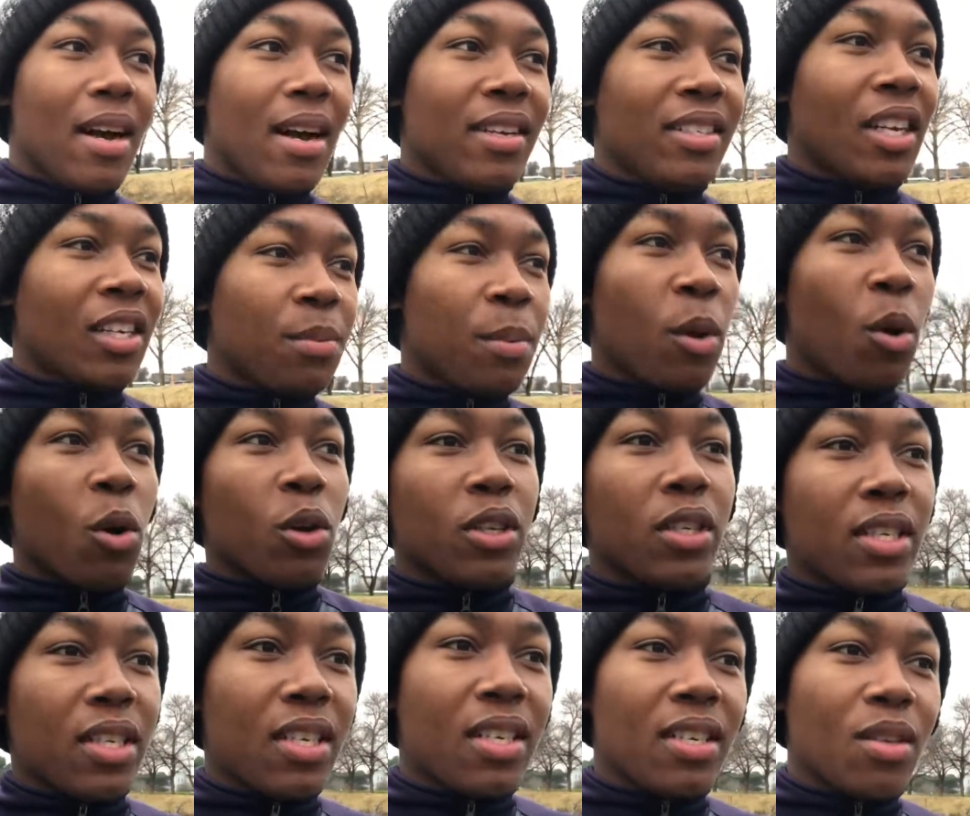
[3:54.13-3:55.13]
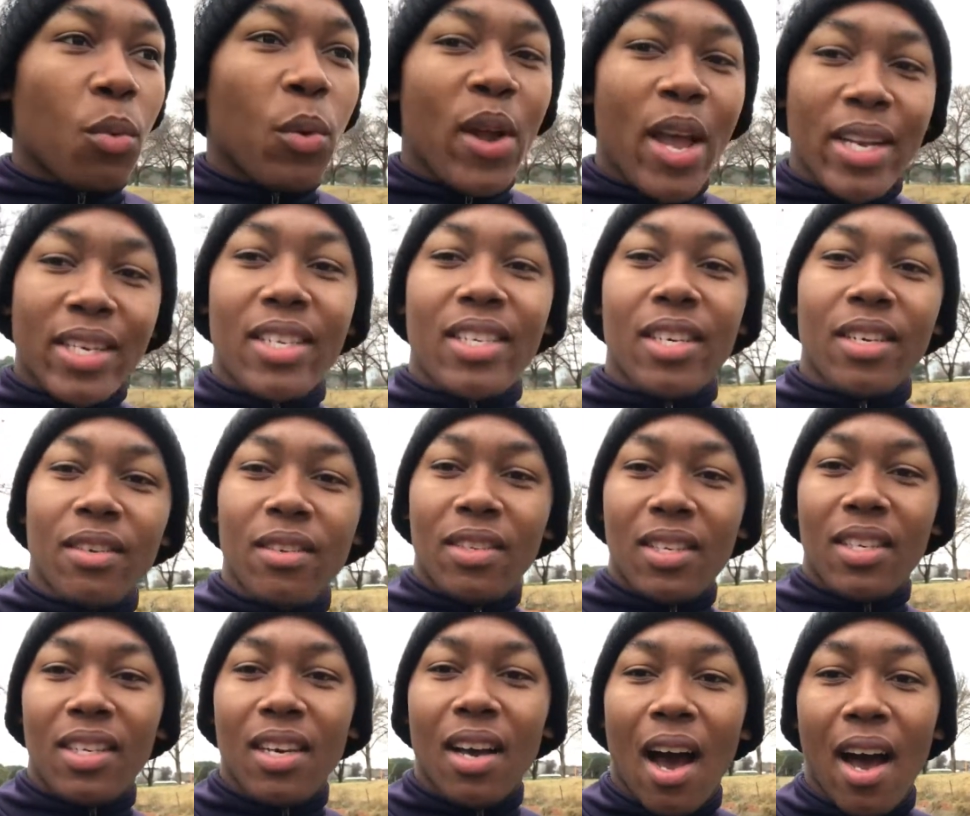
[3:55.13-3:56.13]
Just because we at
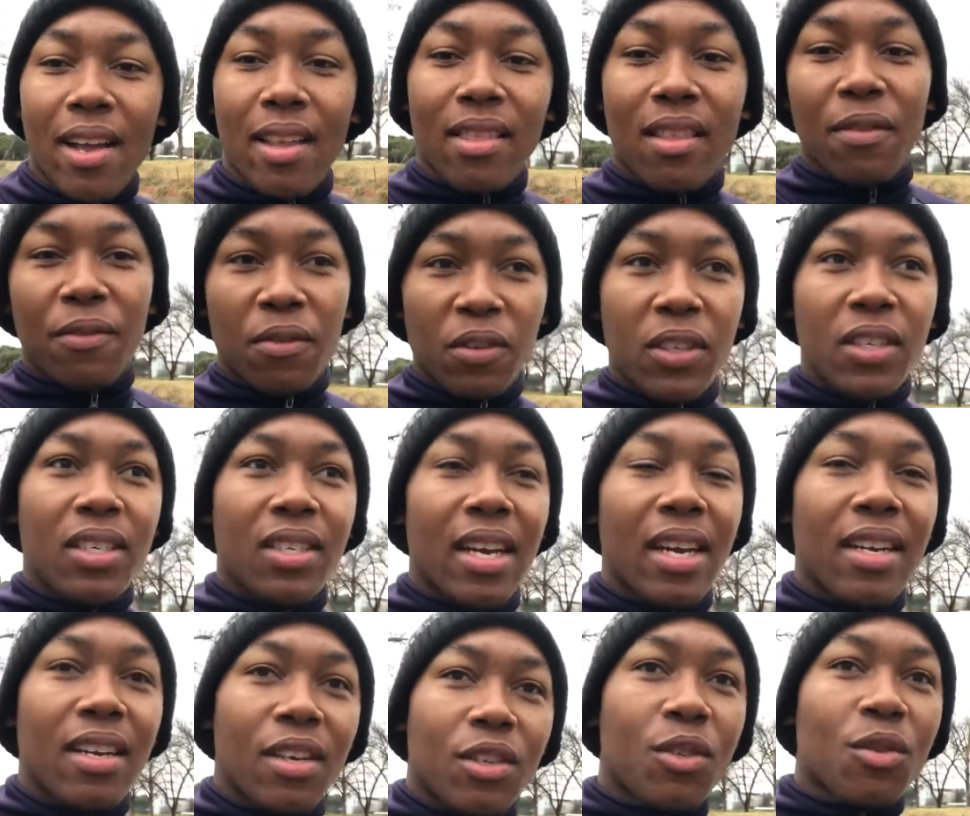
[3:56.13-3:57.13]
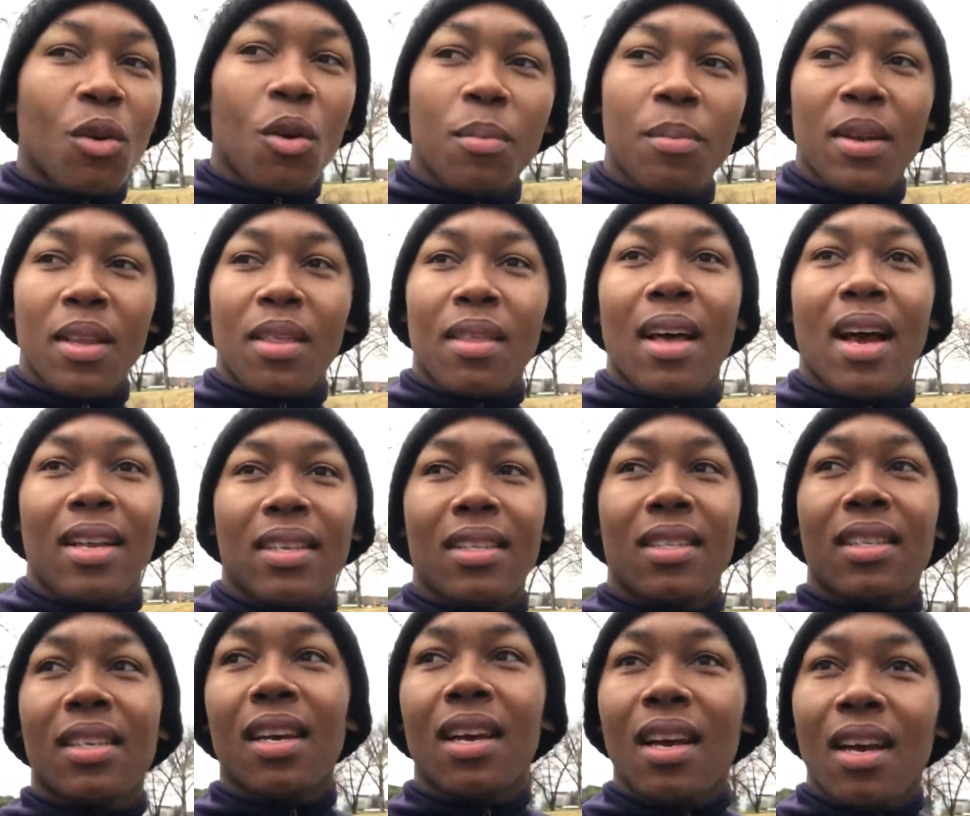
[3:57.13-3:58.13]
CUT are in the Free State does not mean that
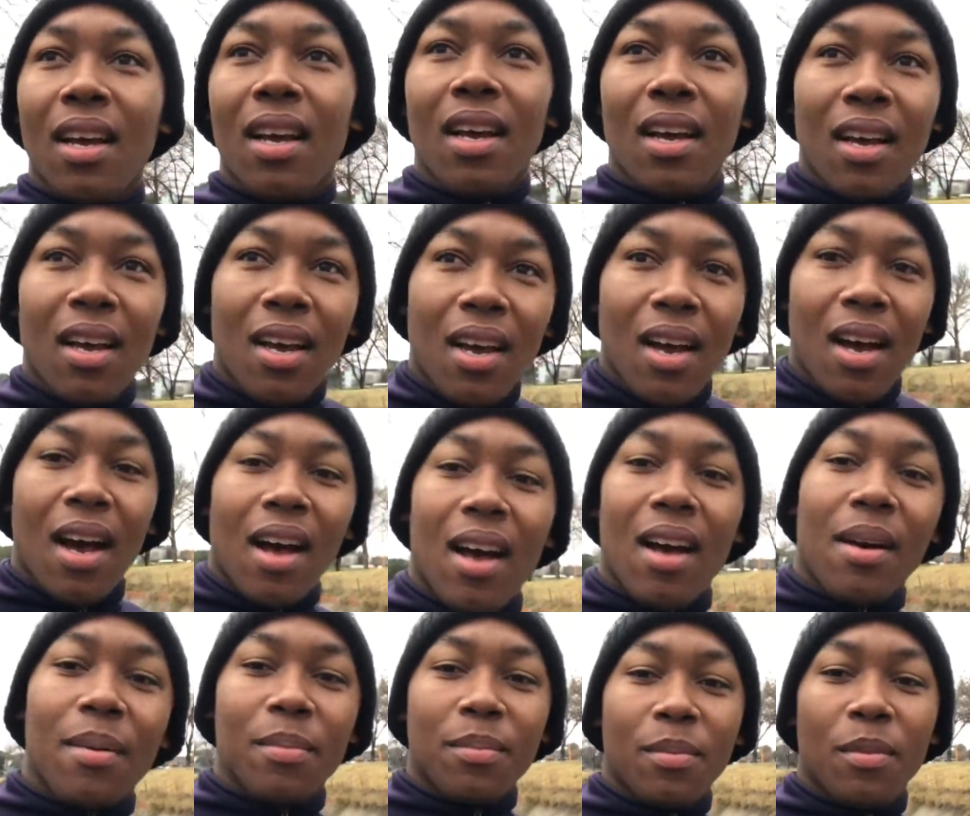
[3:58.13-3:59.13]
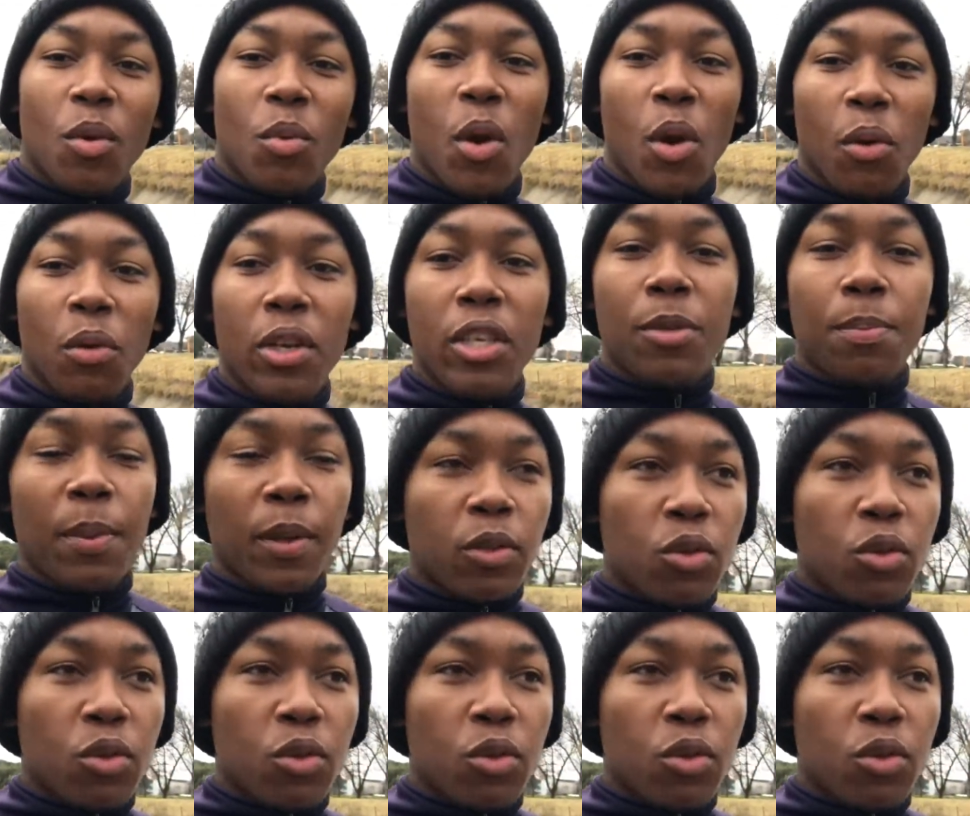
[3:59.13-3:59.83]
we only speak